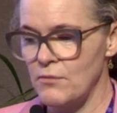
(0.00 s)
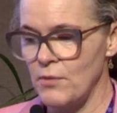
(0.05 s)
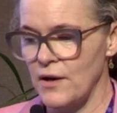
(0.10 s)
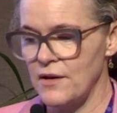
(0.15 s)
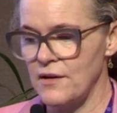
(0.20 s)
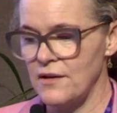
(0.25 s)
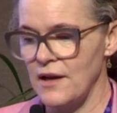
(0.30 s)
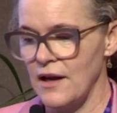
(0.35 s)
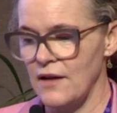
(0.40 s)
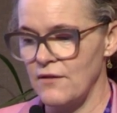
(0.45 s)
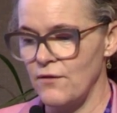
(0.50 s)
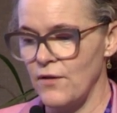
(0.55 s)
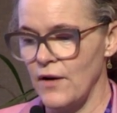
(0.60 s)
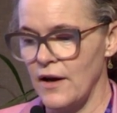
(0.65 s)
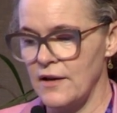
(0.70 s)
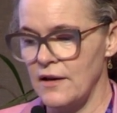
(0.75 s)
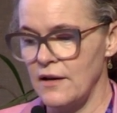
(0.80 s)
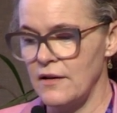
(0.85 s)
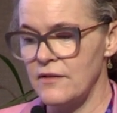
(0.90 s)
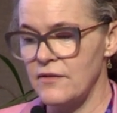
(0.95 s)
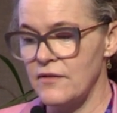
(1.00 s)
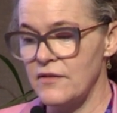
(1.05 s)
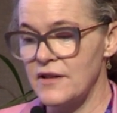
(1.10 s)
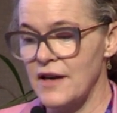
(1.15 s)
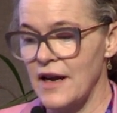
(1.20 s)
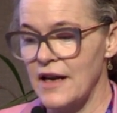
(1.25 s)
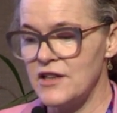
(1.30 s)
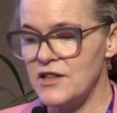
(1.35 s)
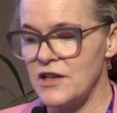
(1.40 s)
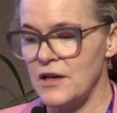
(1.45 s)
bone scan findings of
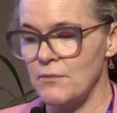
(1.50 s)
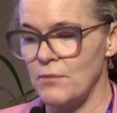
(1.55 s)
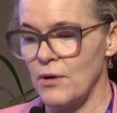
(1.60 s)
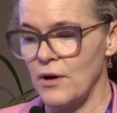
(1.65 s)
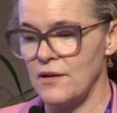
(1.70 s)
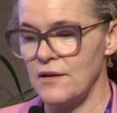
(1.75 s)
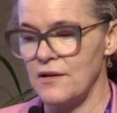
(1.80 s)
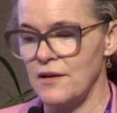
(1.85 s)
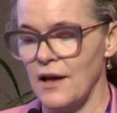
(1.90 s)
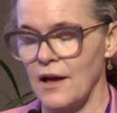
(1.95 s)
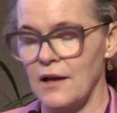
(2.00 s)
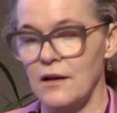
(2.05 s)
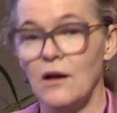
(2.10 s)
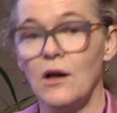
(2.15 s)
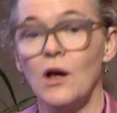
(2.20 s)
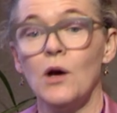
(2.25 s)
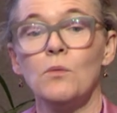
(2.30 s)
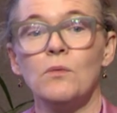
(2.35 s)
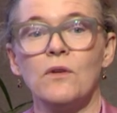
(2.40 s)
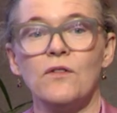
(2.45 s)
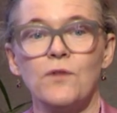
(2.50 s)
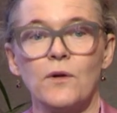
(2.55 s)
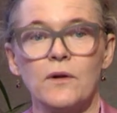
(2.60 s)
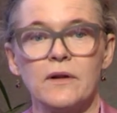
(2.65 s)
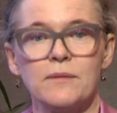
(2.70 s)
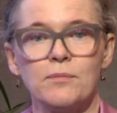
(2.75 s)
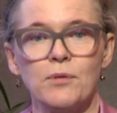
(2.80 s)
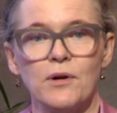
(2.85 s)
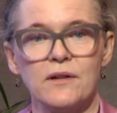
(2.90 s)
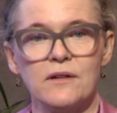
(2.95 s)
staging bone scan were
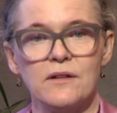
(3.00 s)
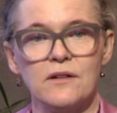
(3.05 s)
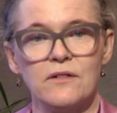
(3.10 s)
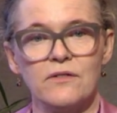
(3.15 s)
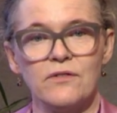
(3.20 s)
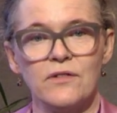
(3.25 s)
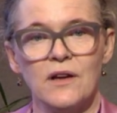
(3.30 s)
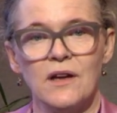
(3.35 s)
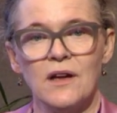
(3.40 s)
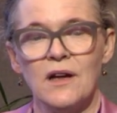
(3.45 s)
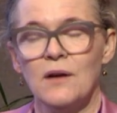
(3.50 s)
false positive.